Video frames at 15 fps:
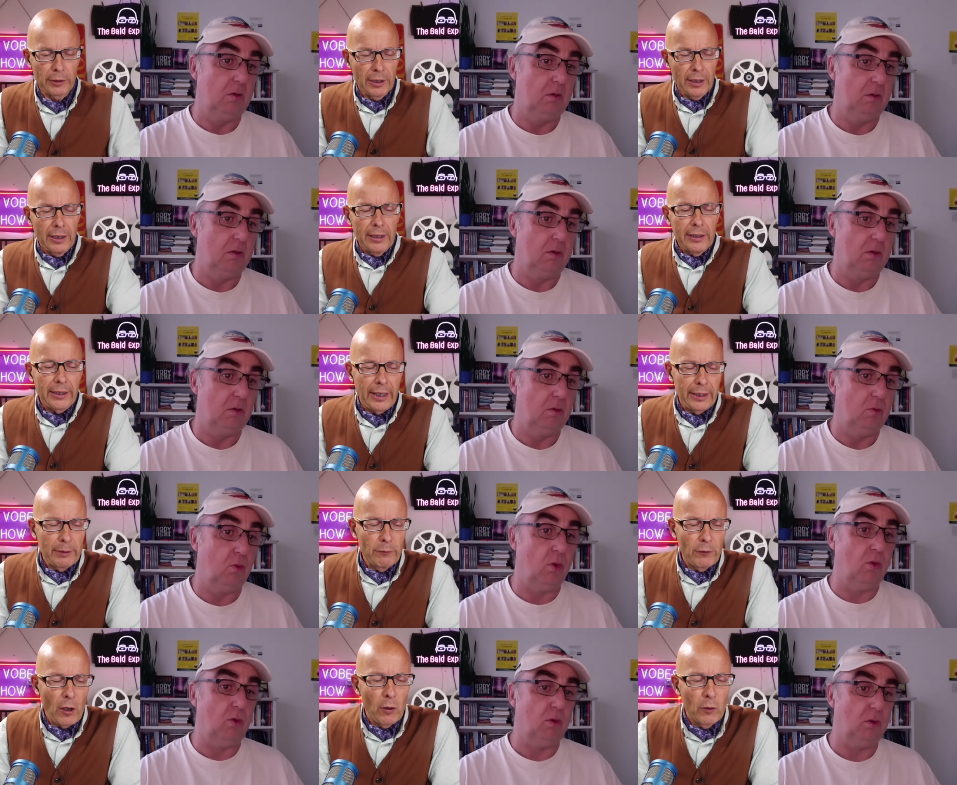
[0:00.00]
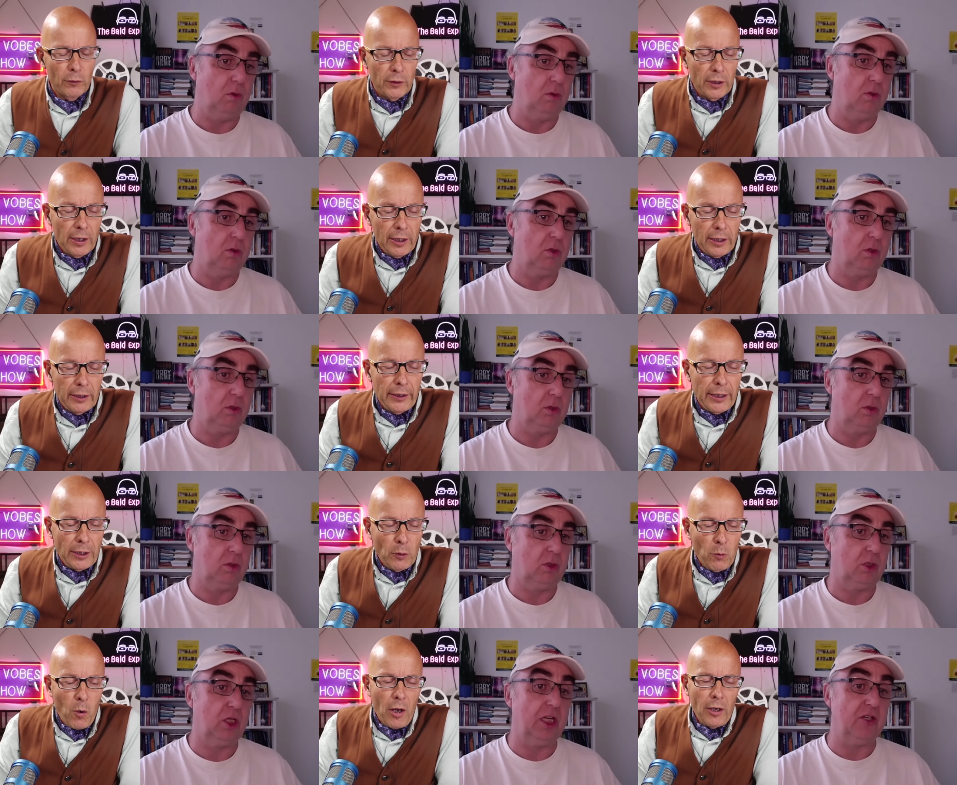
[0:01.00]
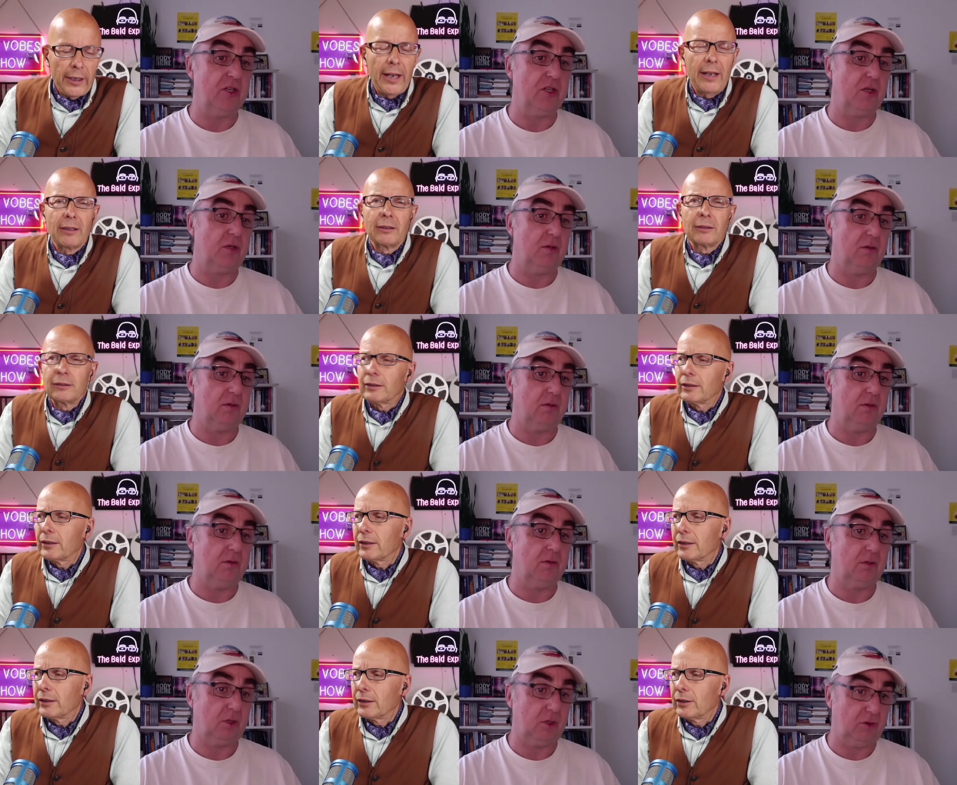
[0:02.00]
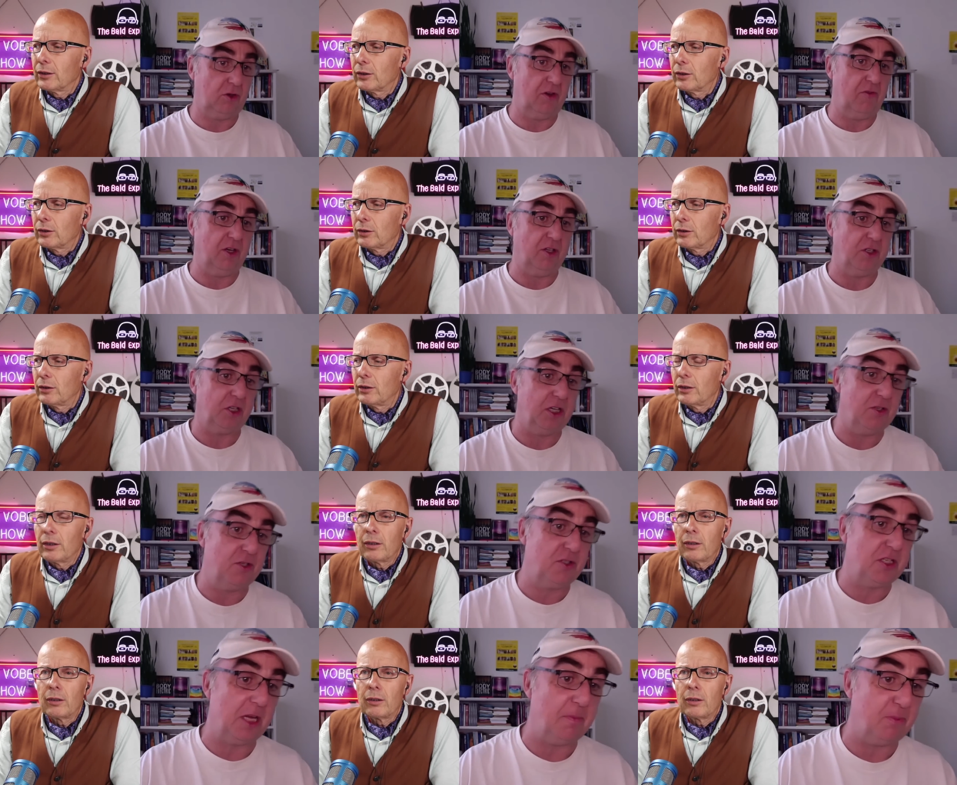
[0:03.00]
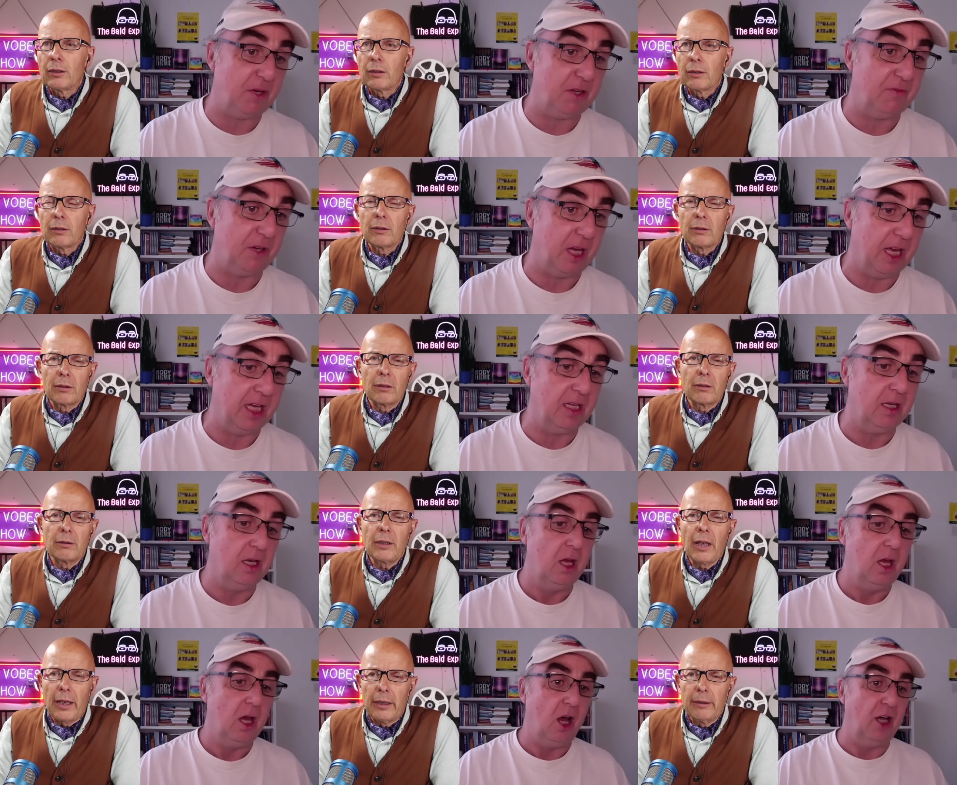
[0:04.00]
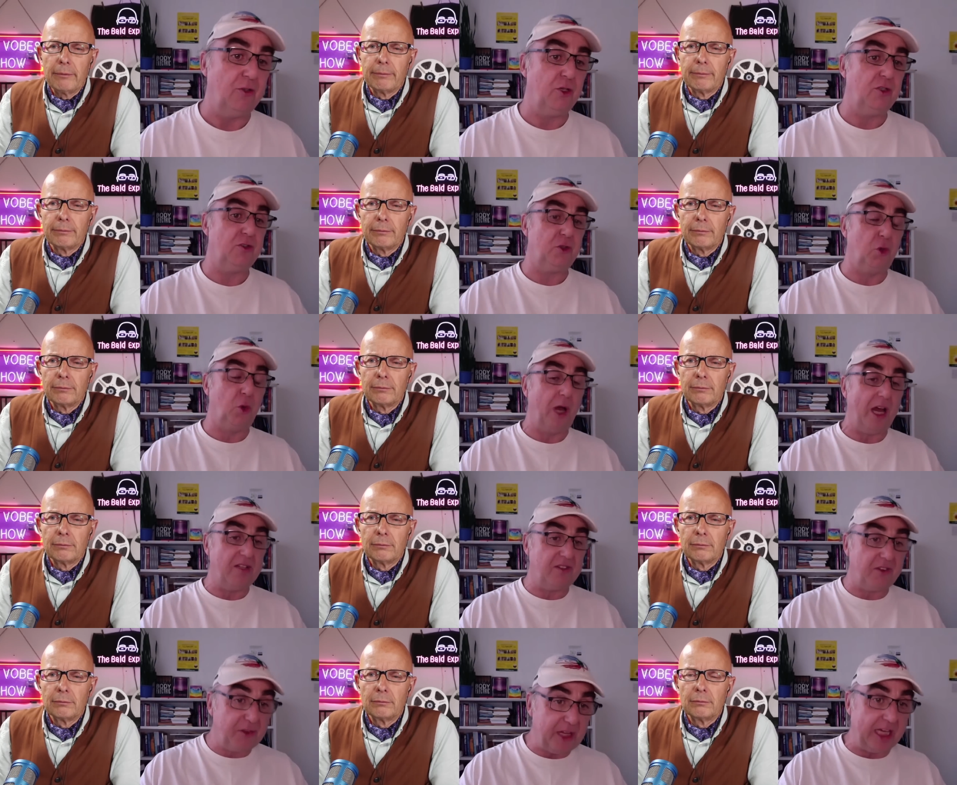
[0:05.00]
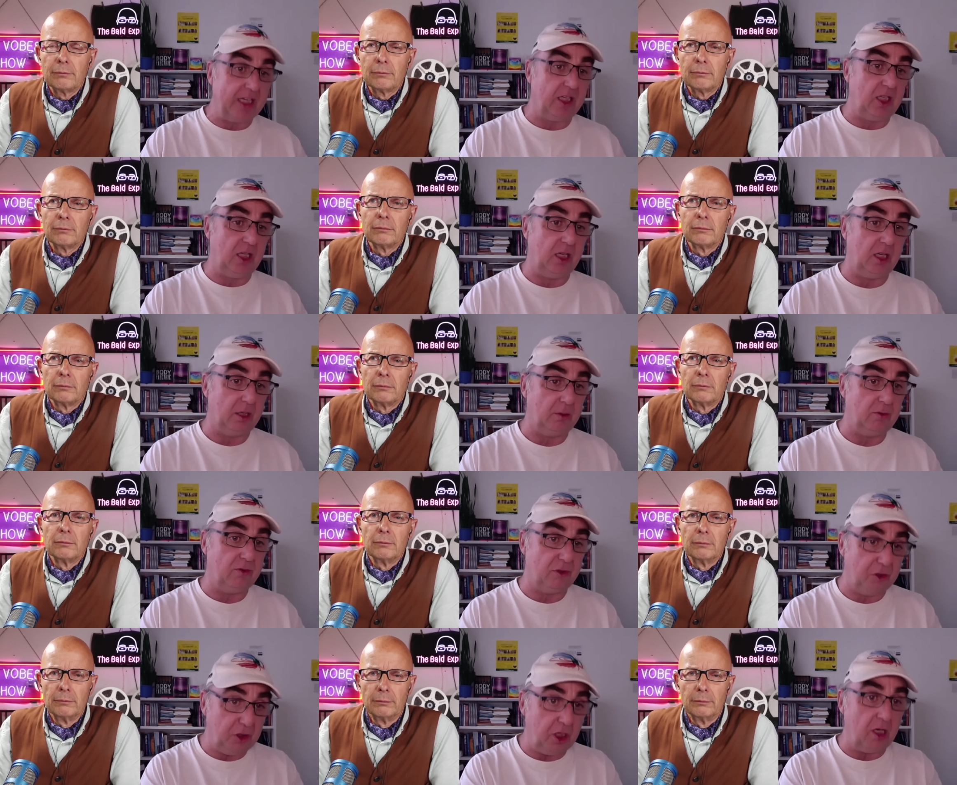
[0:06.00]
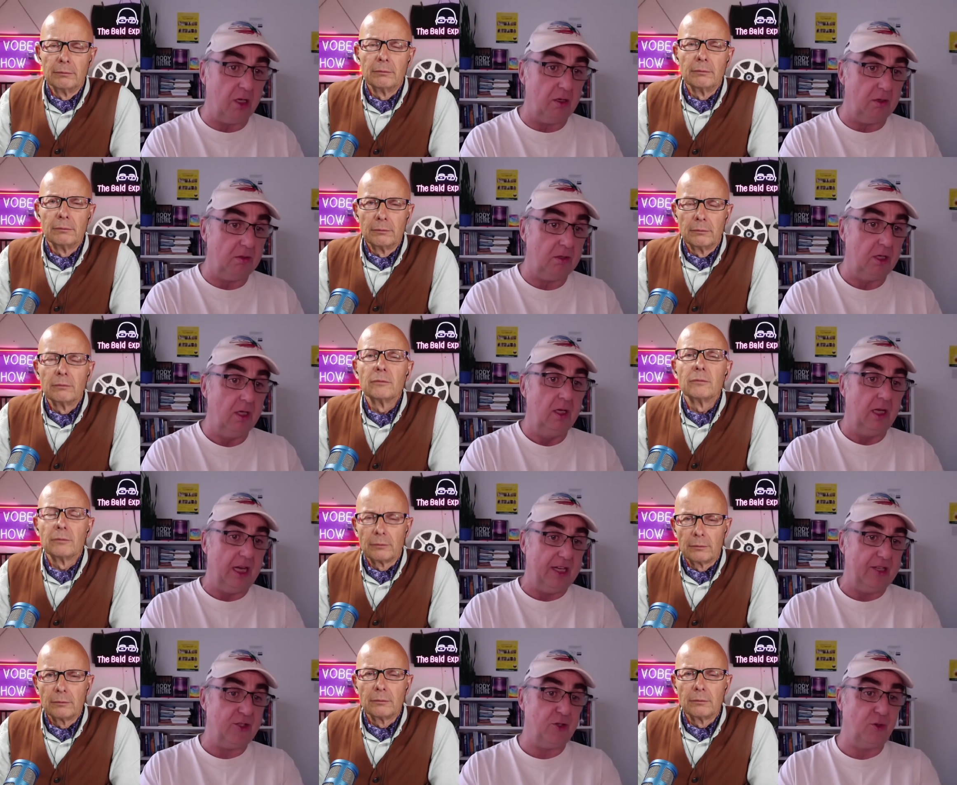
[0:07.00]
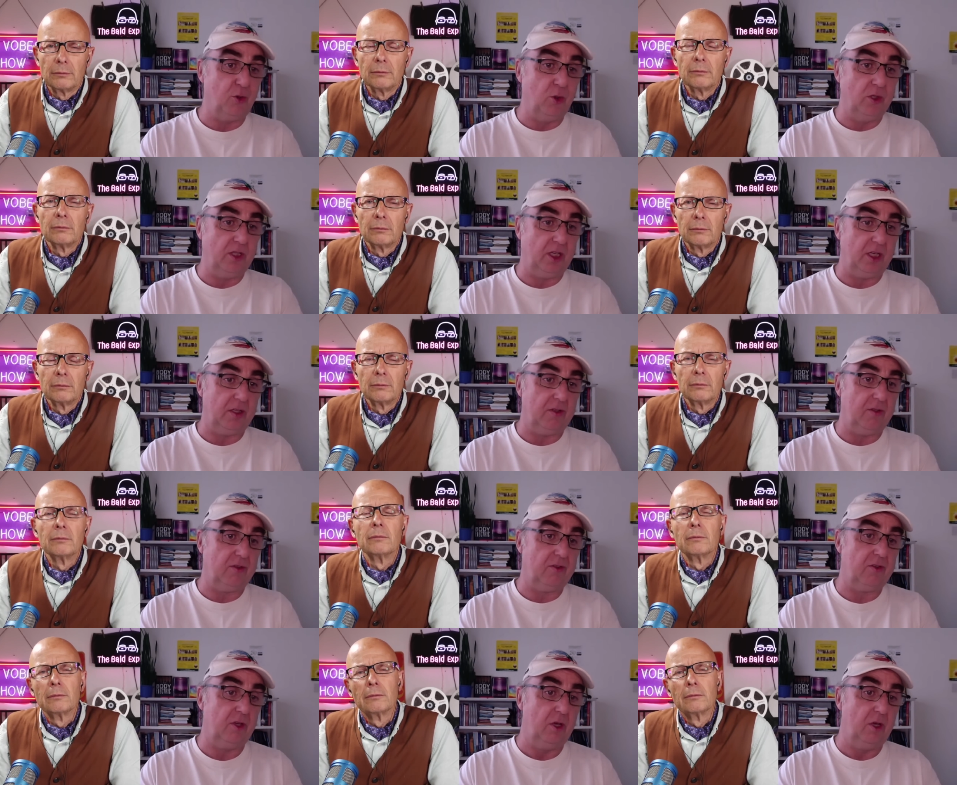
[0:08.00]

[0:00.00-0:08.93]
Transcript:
Speaker 1: can get involved and they can, can just, work out.
Speaker 2: Sorry, Richard, can I just say briefly? I yeah. just thought, as a thank you to you mm. and your audience,